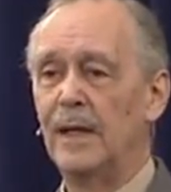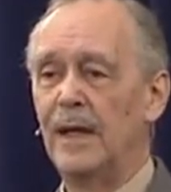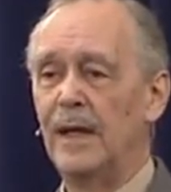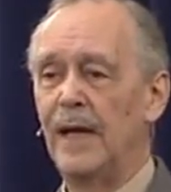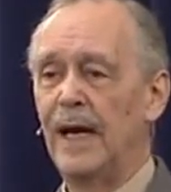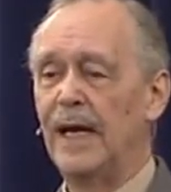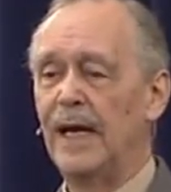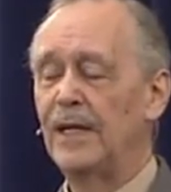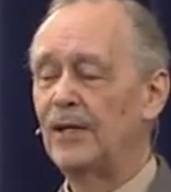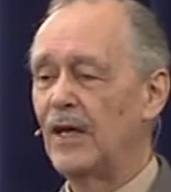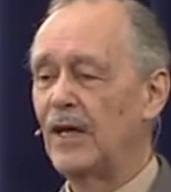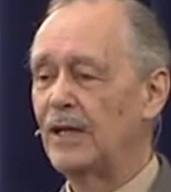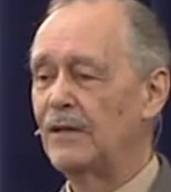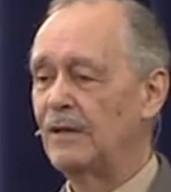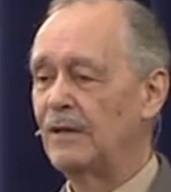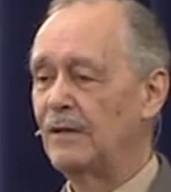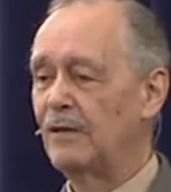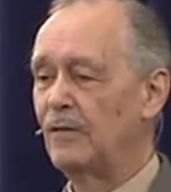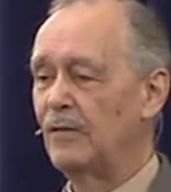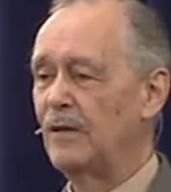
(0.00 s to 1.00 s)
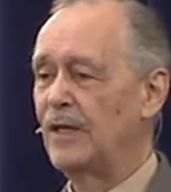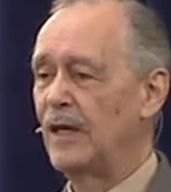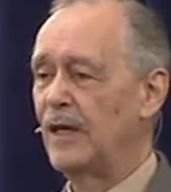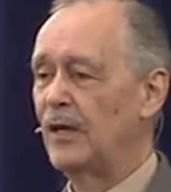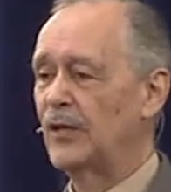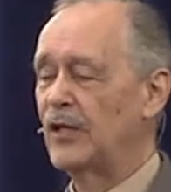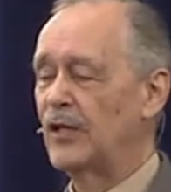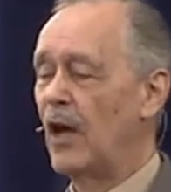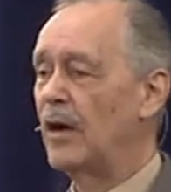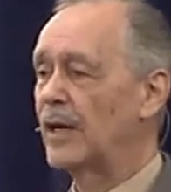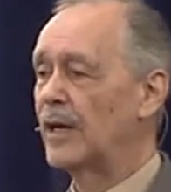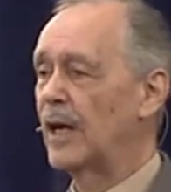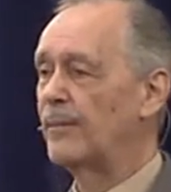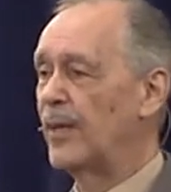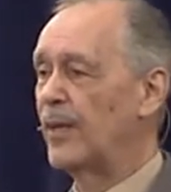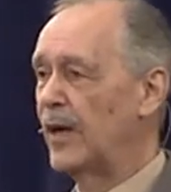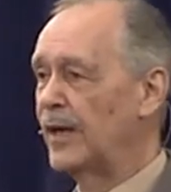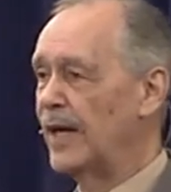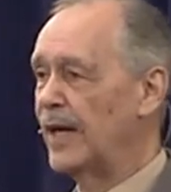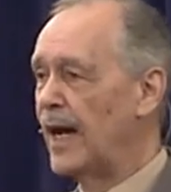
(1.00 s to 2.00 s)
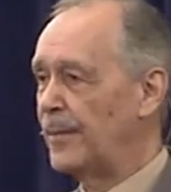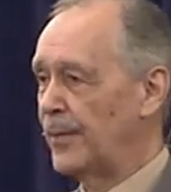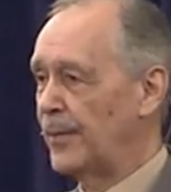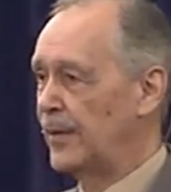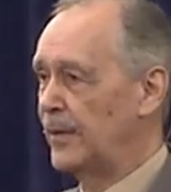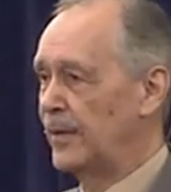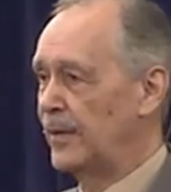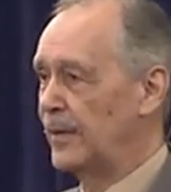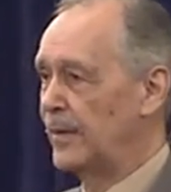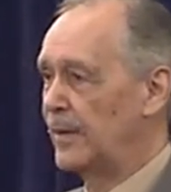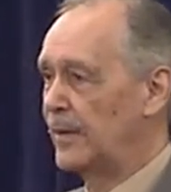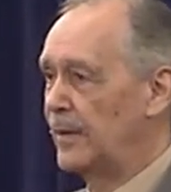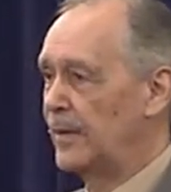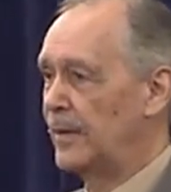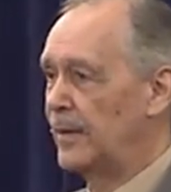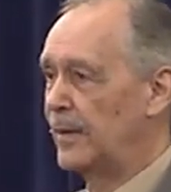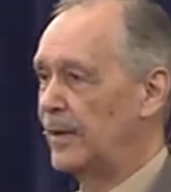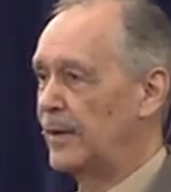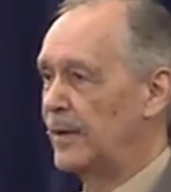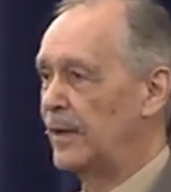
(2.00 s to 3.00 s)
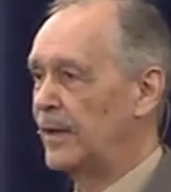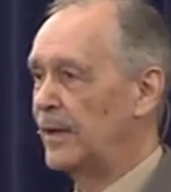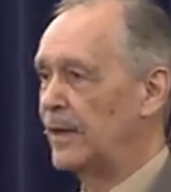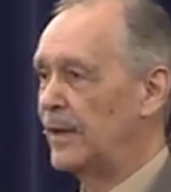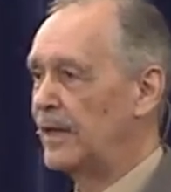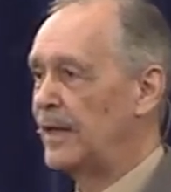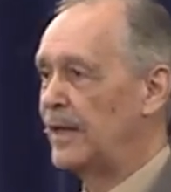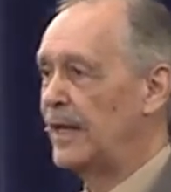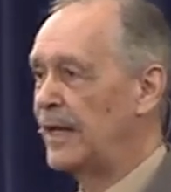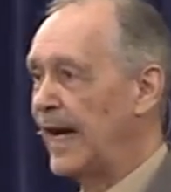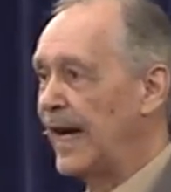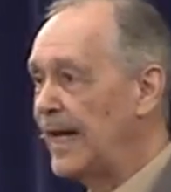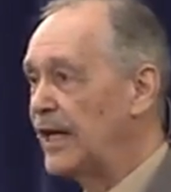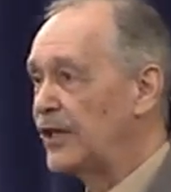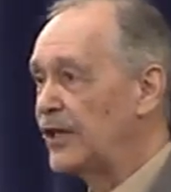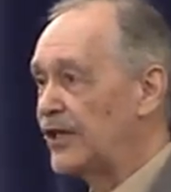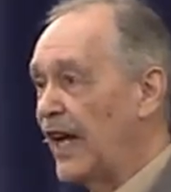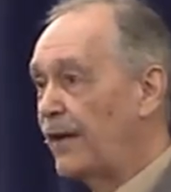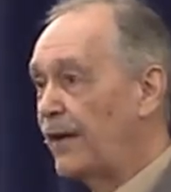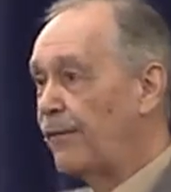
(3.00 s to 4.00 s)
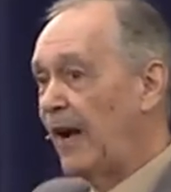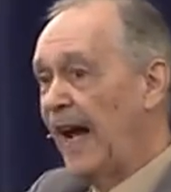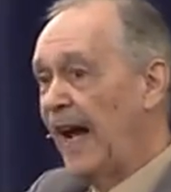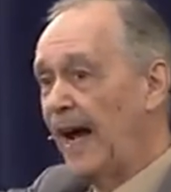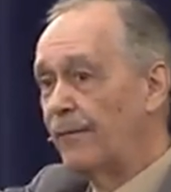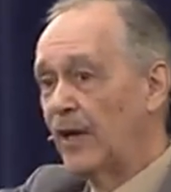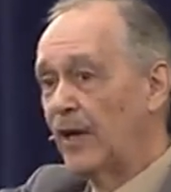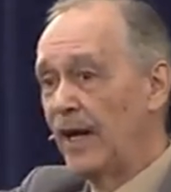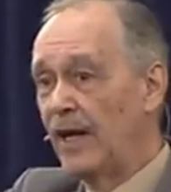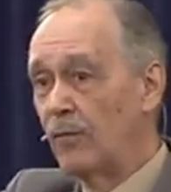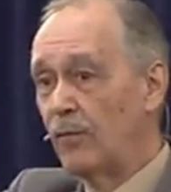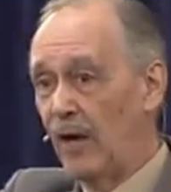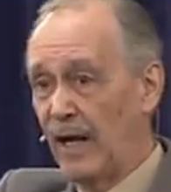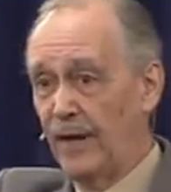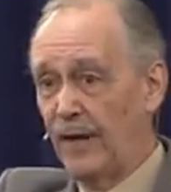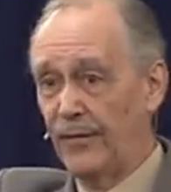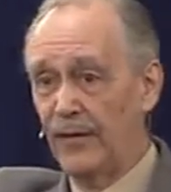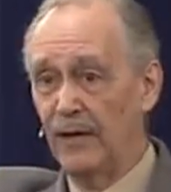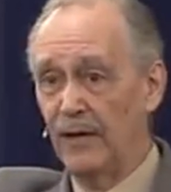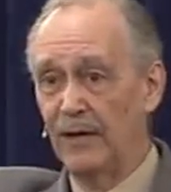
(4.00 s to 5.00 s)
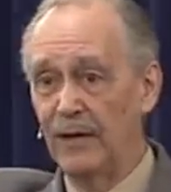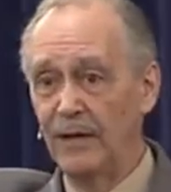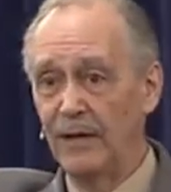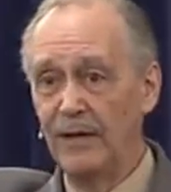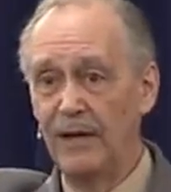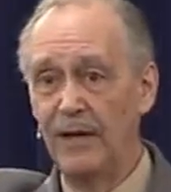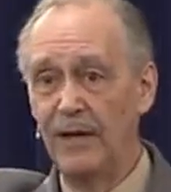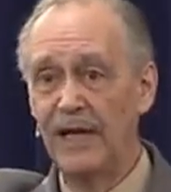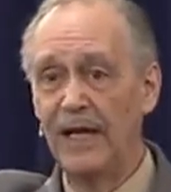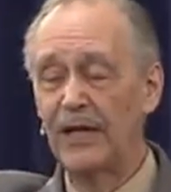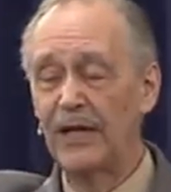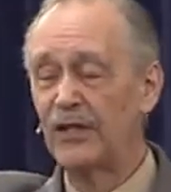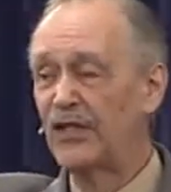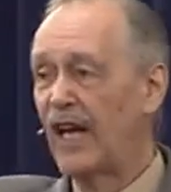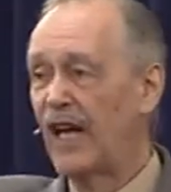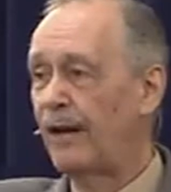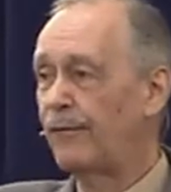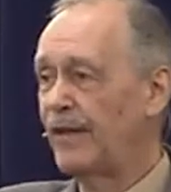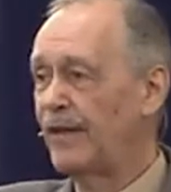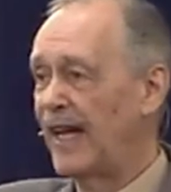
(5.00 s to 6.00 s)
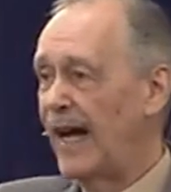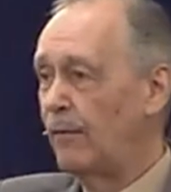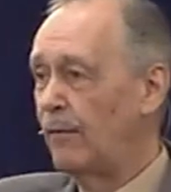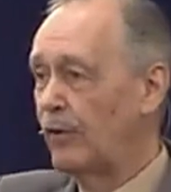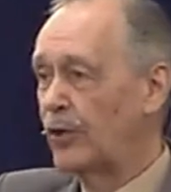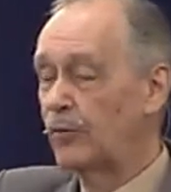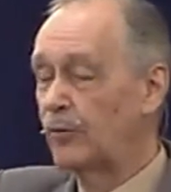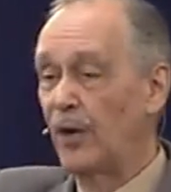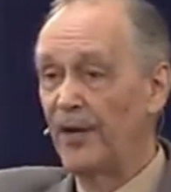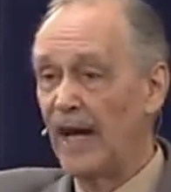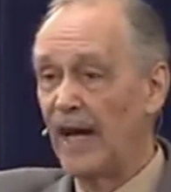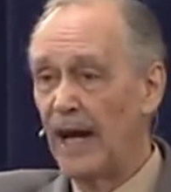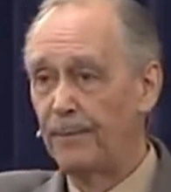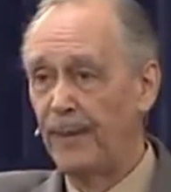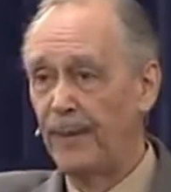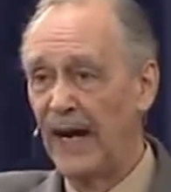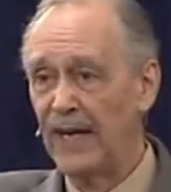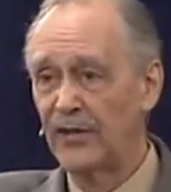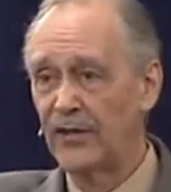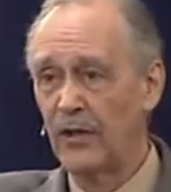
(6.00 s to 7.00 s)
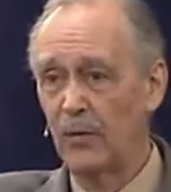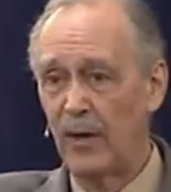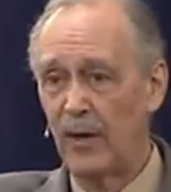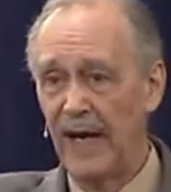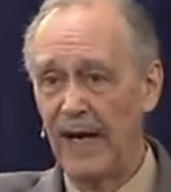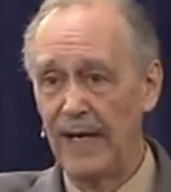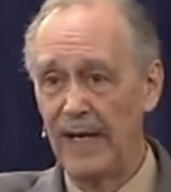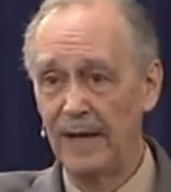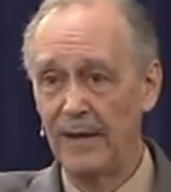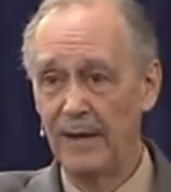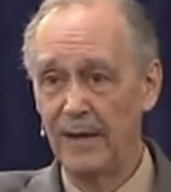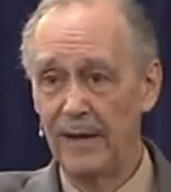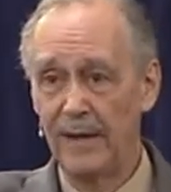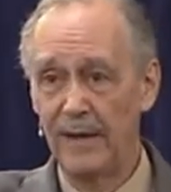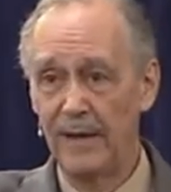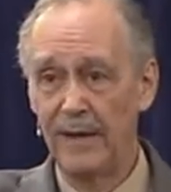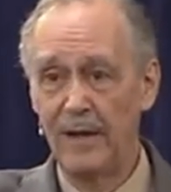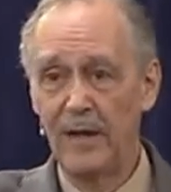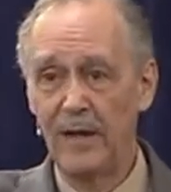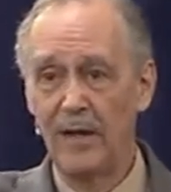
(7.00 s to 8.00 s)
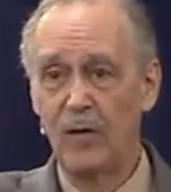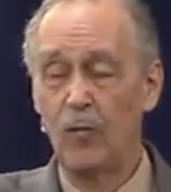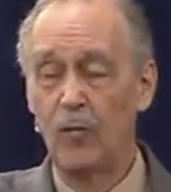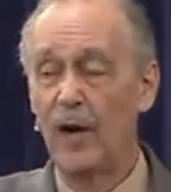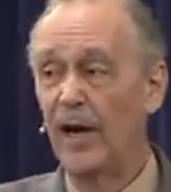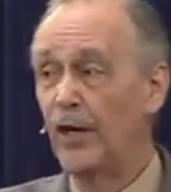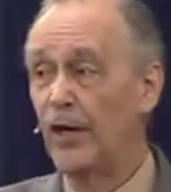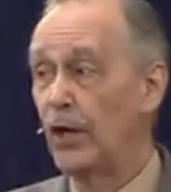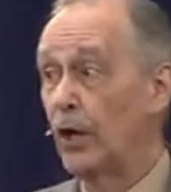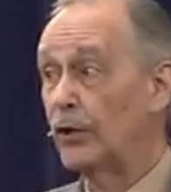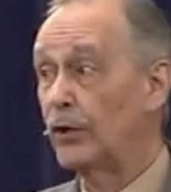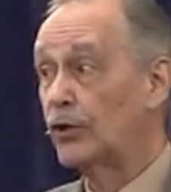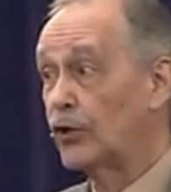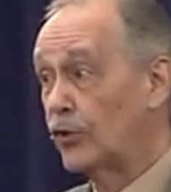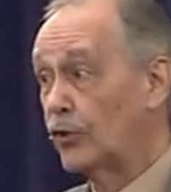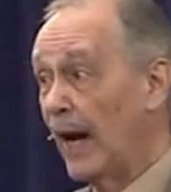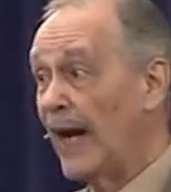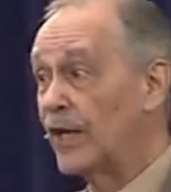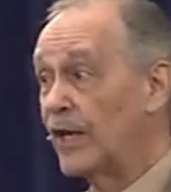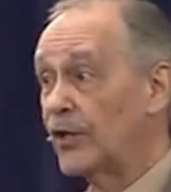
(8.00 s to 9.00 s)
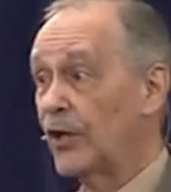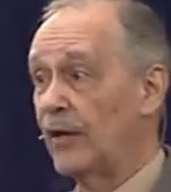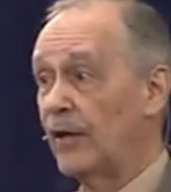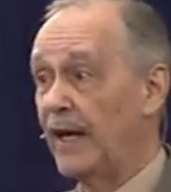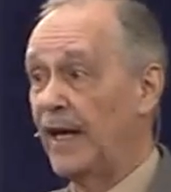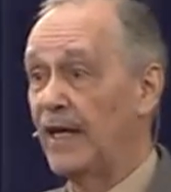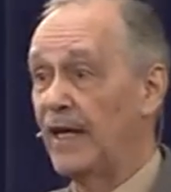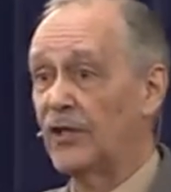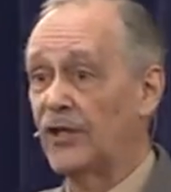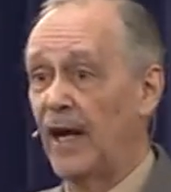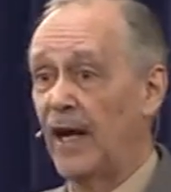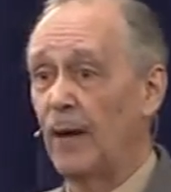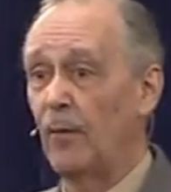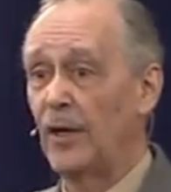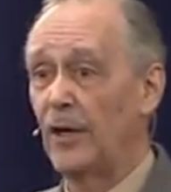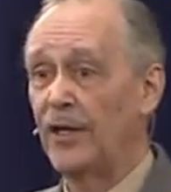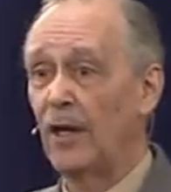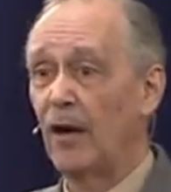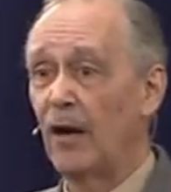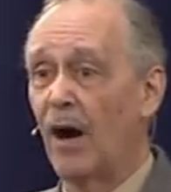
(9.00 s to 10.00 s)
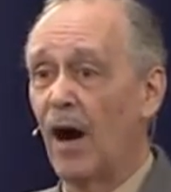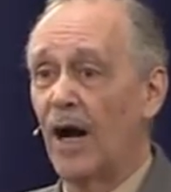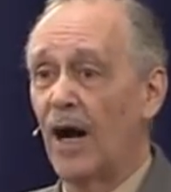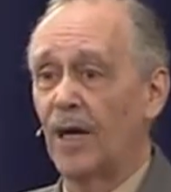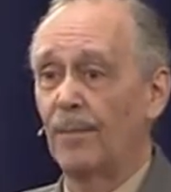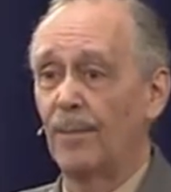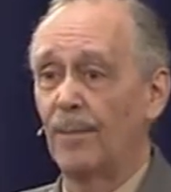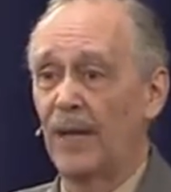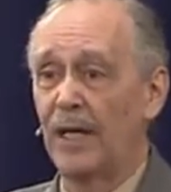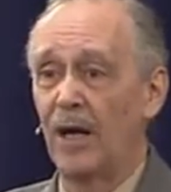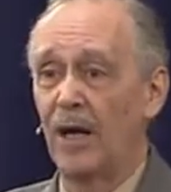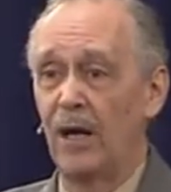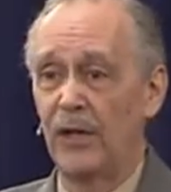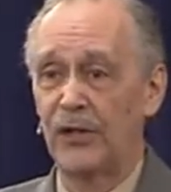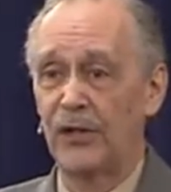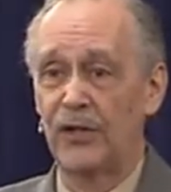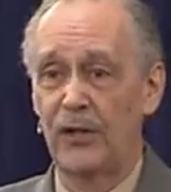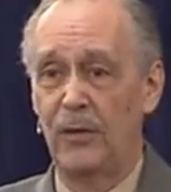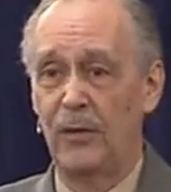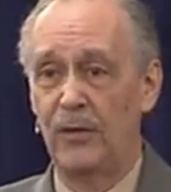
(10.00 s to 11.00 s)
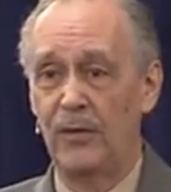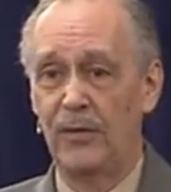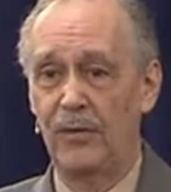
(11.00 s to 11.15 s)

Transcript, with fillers: And he says, you know, it's all going to burn up. You need to seek for heavenly wealth. You need to seek for that which will not pass away. Where your treasure is, there will your heart be also.